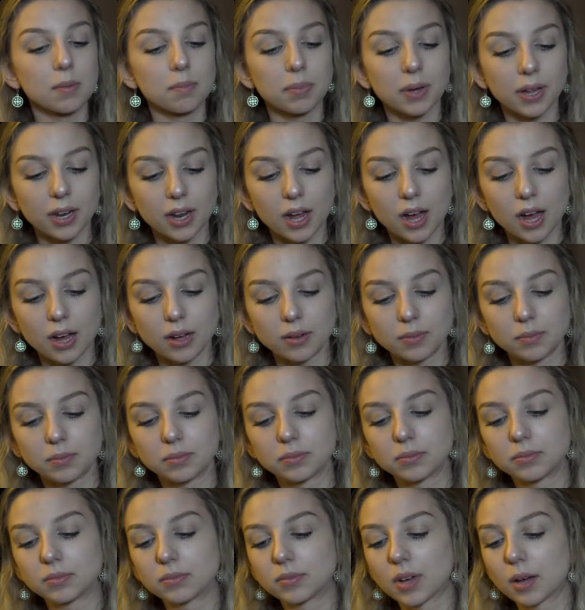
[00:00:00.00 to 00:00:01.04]
But
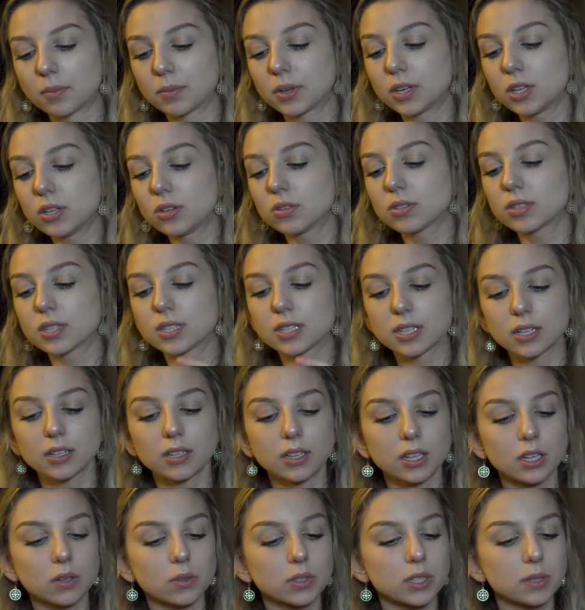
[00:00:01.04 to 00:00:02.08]
I'm gonna use a
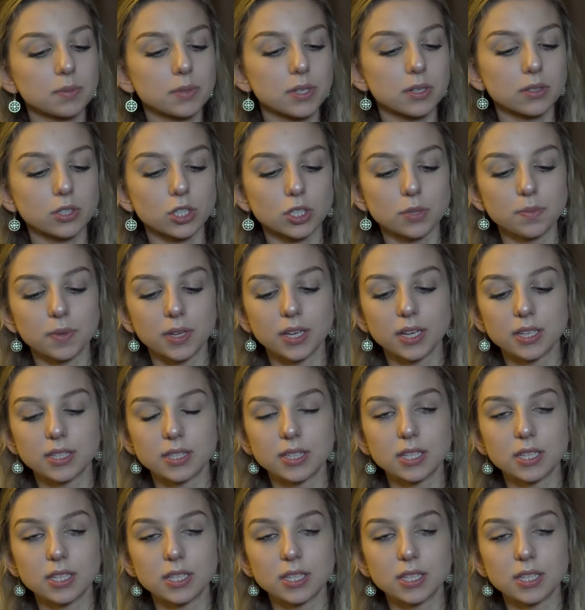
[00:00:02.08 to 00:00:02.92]
Stila liquid lipstick just because